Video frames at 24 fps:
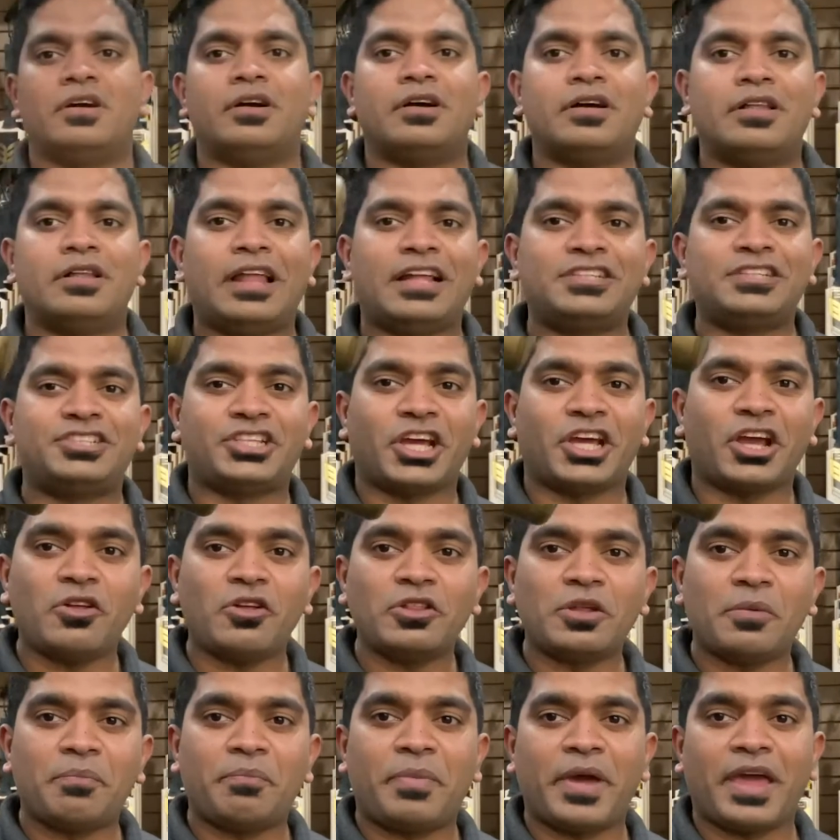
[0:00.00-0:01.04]
Let's check out the
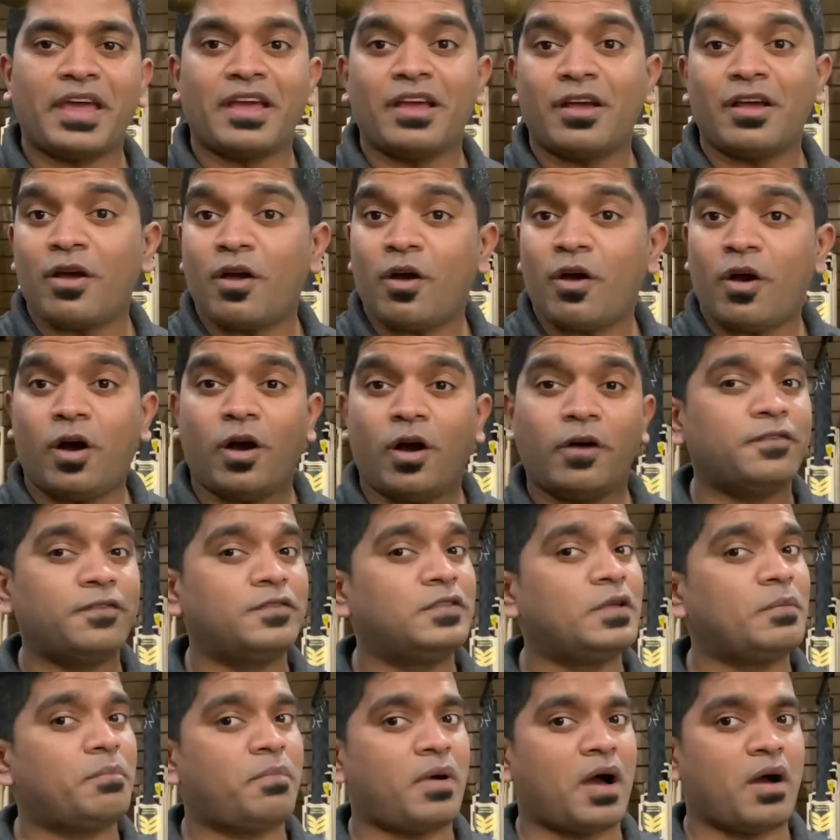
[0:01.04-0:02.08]
ping of the
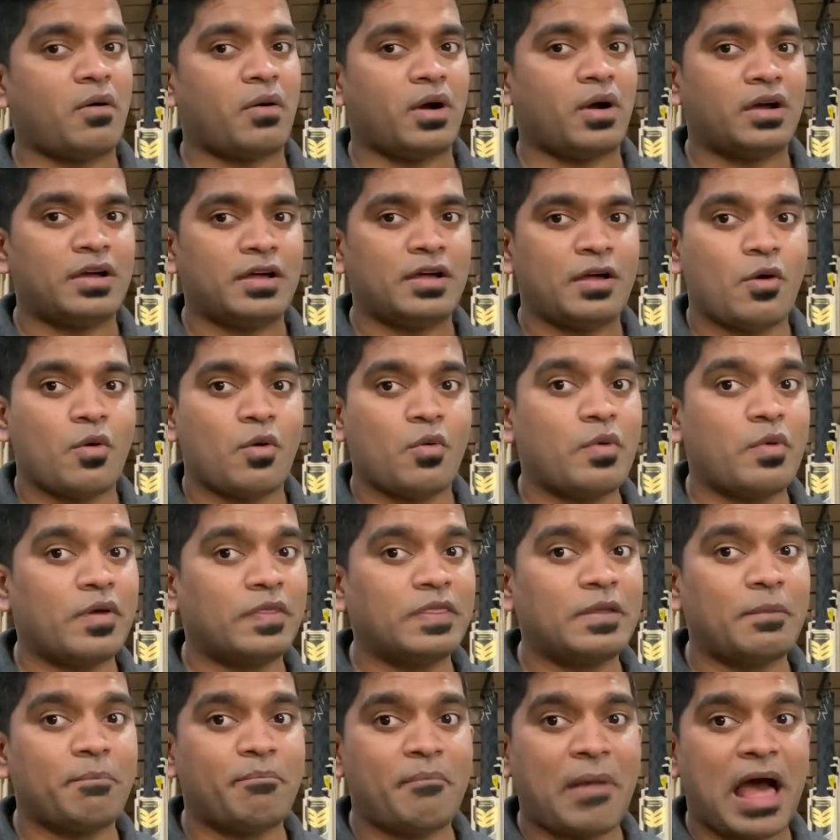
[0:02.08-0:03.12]
power with the
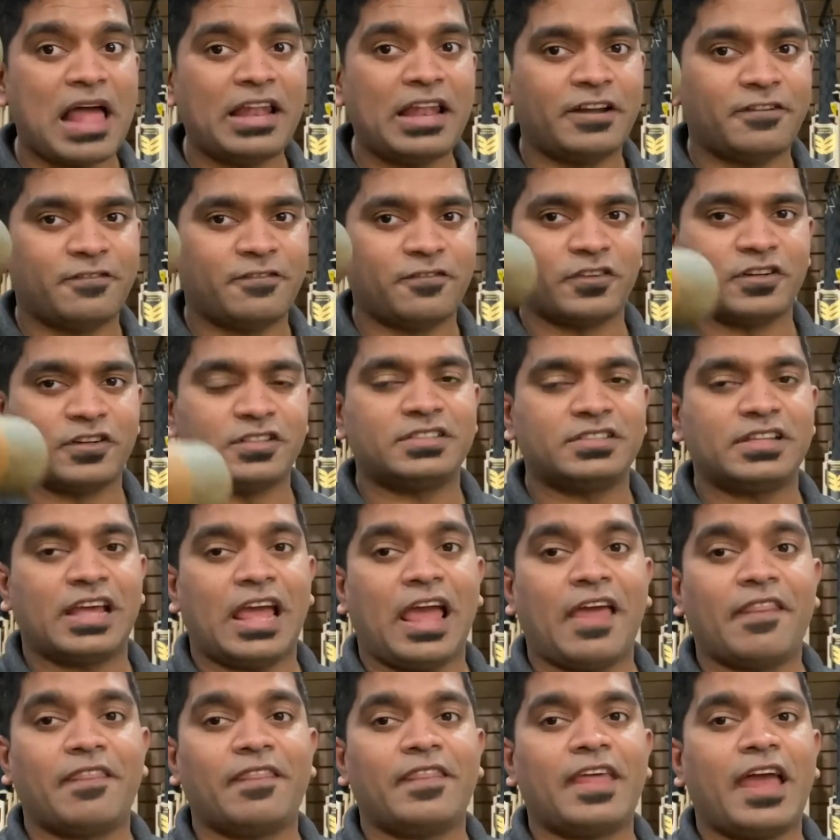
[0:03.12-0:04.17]
mallet first,
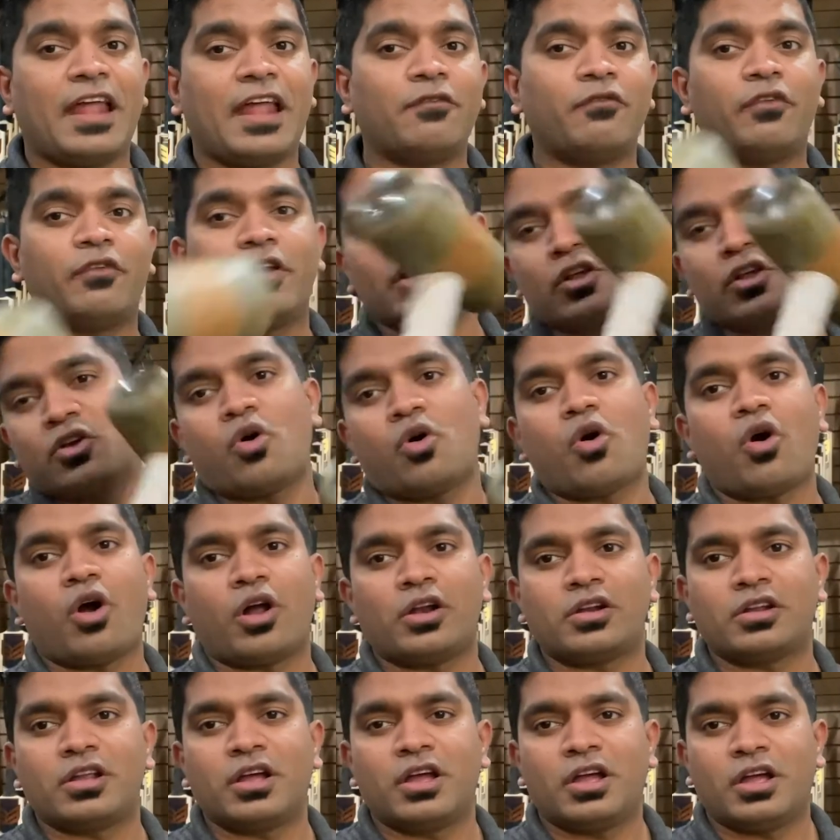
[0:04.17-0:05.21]
and then we'll go on
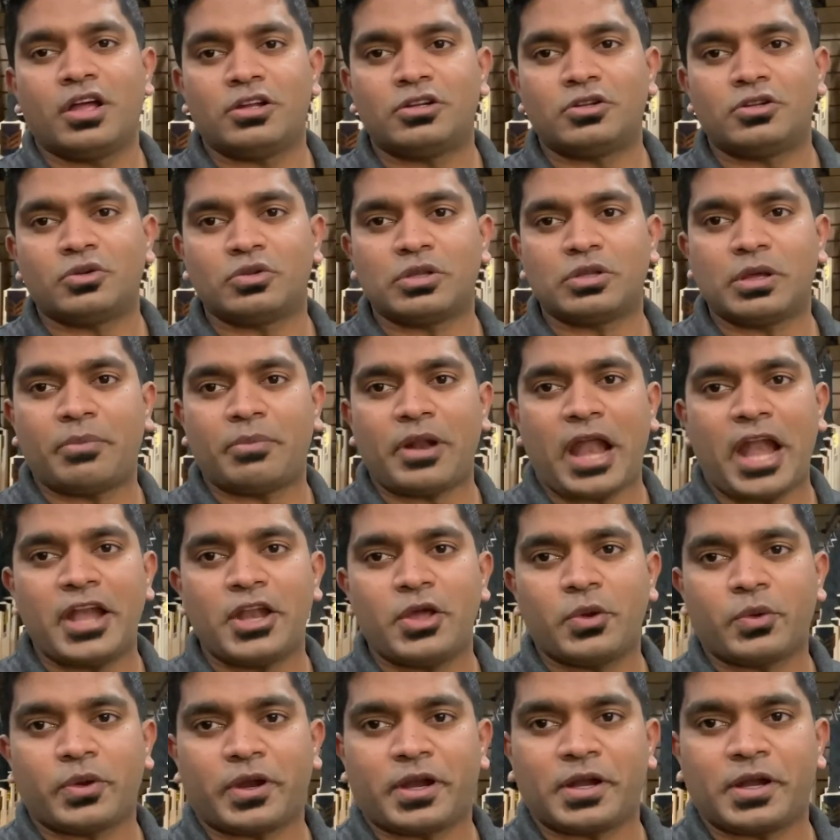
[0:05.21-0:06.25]
to the brand new
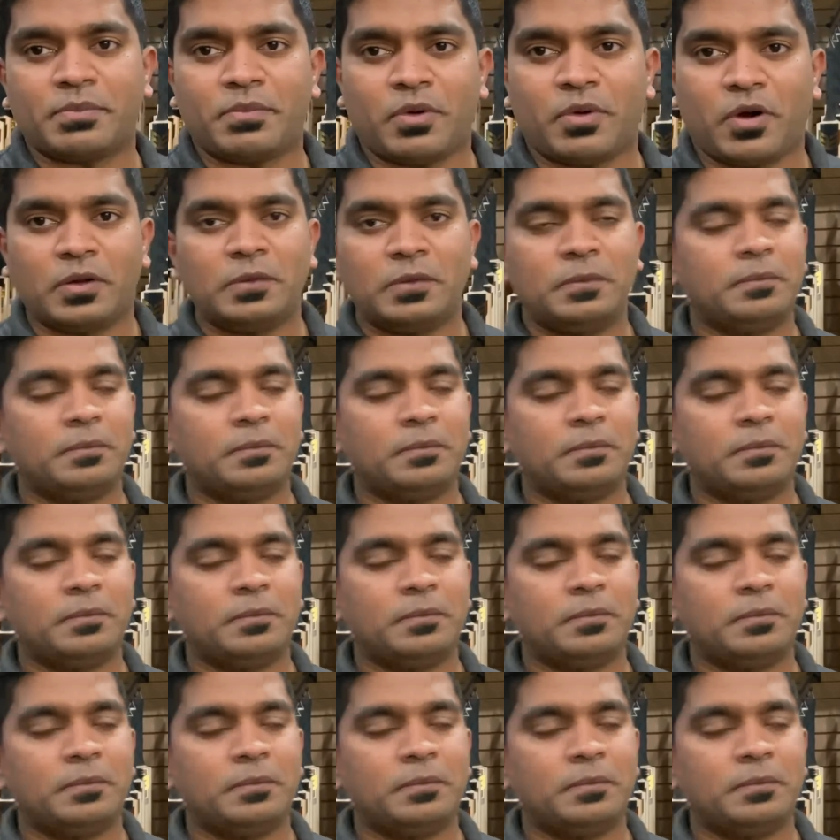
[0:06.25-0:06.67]
cricket ball.